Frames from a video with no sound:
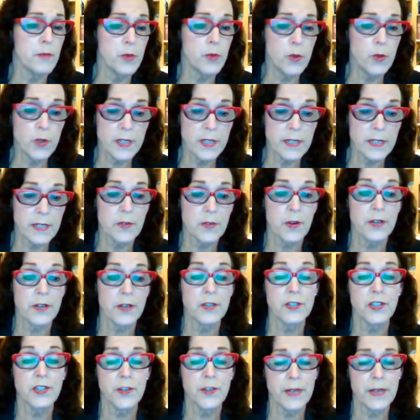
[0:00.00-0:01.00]
mood
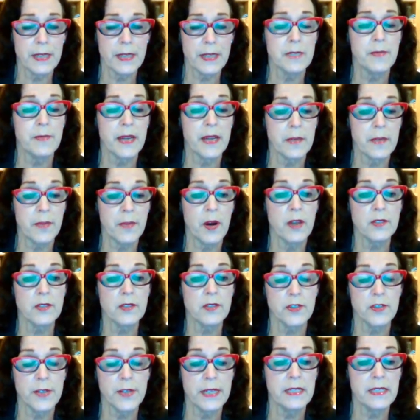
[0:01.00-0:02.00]
disorders during this
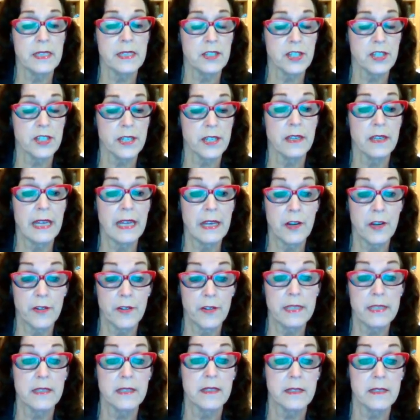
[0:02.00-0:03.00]
menopausal transition
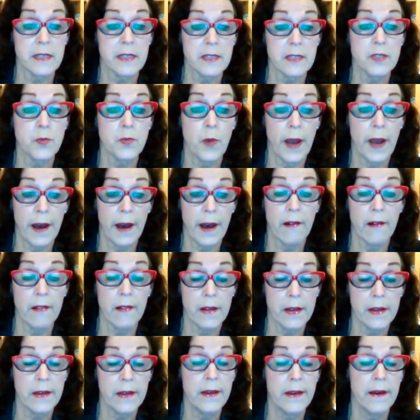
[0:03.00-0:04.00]
increases as well.
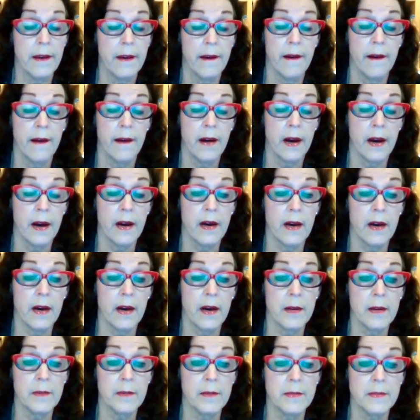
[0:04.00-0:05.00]

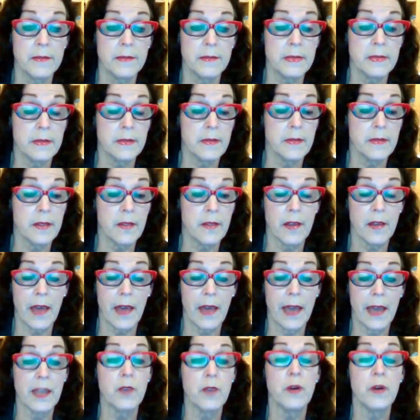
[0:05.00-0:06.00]
Um,
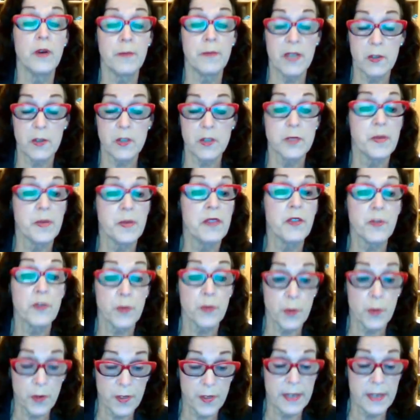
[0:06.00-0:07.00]
any woman who's been
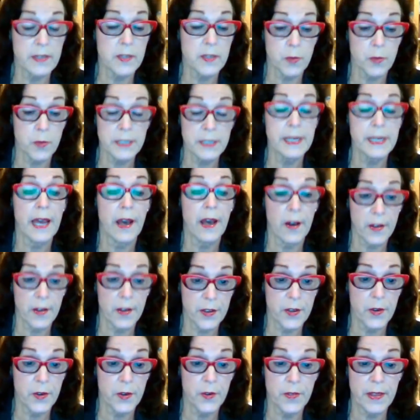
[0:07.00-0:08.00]
through this will tell
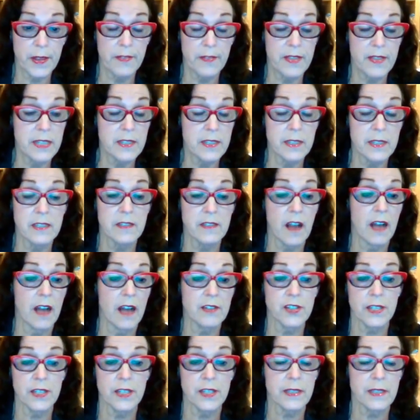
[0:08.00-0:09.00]
you that this is
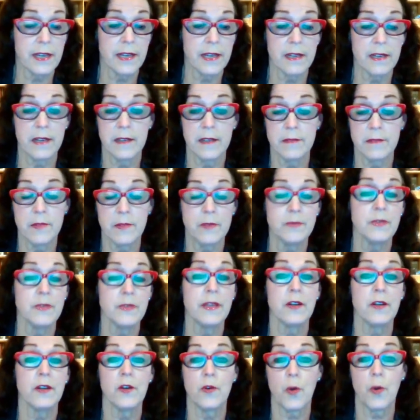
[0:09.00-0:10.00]
not just like a
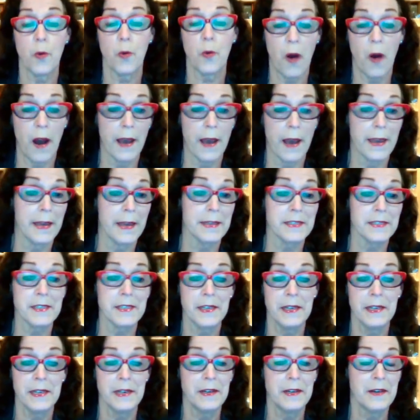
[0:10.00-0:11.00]
little quiet
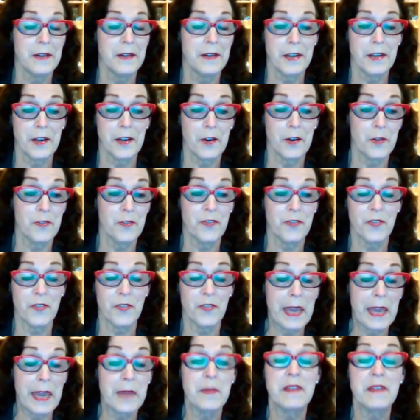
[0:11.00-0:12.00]
you know,
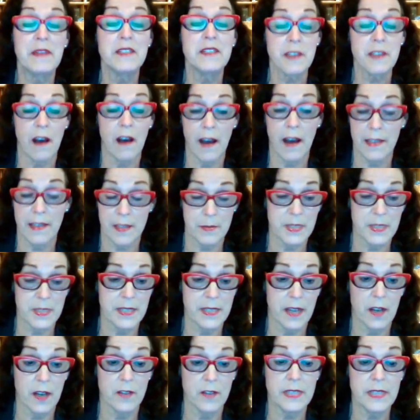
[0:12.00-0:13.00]
flame inside
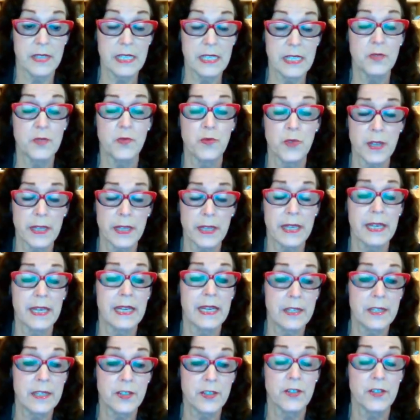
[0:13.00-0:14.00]
themselves, this really can
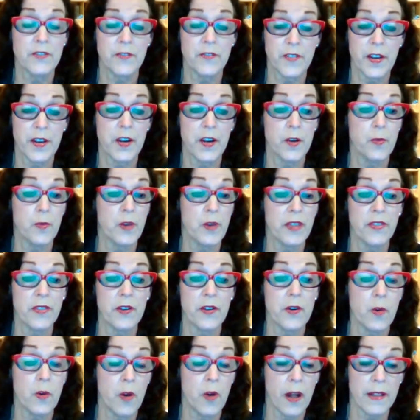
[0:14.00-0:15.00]
interfere with their
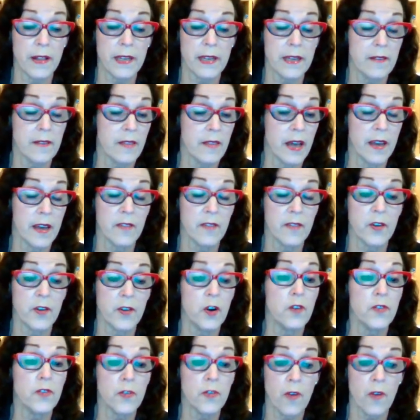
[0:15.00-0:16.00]
quality of life
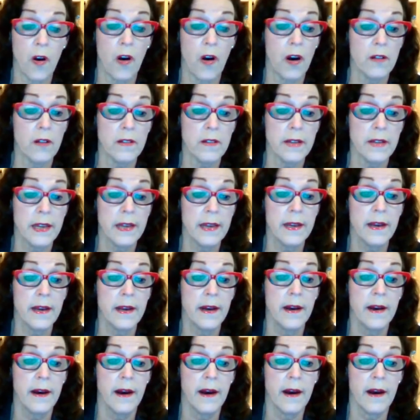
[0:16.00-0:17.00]
overall.
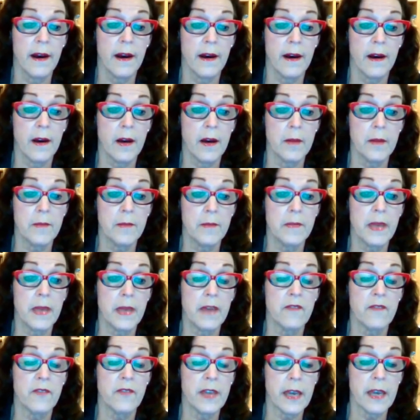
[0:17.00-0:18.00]
Um,
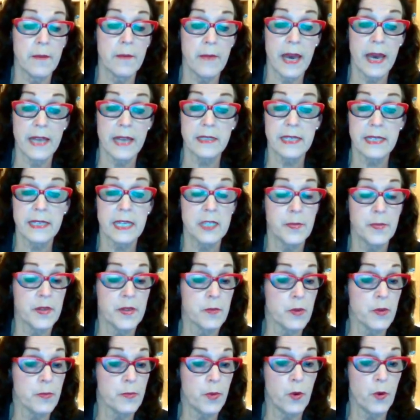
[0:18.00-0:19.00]
VMS has been
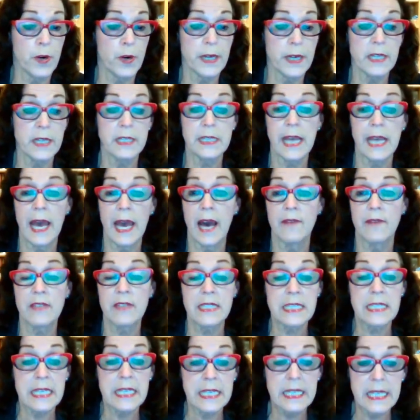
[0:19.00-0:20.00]
reported to have a
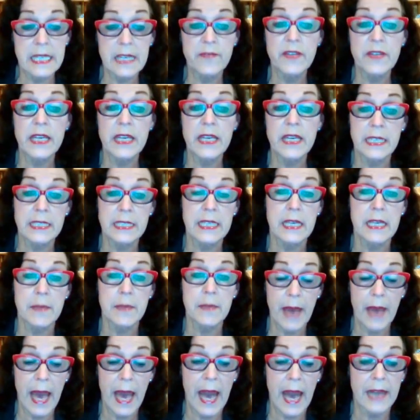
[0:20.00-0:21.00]
significant
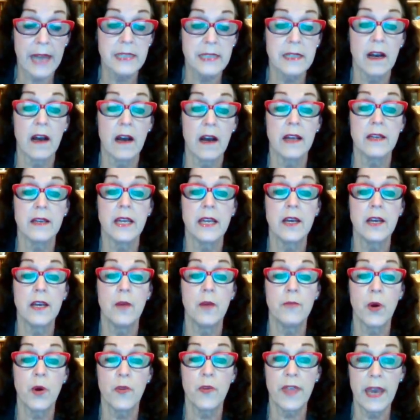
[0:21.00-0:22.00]
impact on
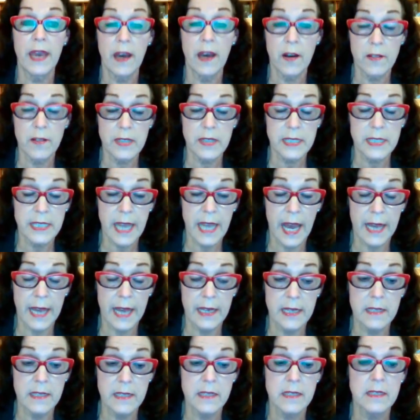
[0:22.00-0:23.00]
both health
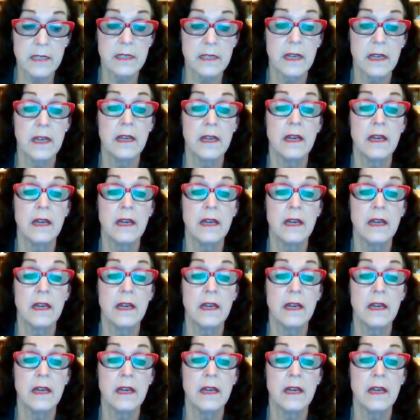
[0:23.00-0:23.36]
status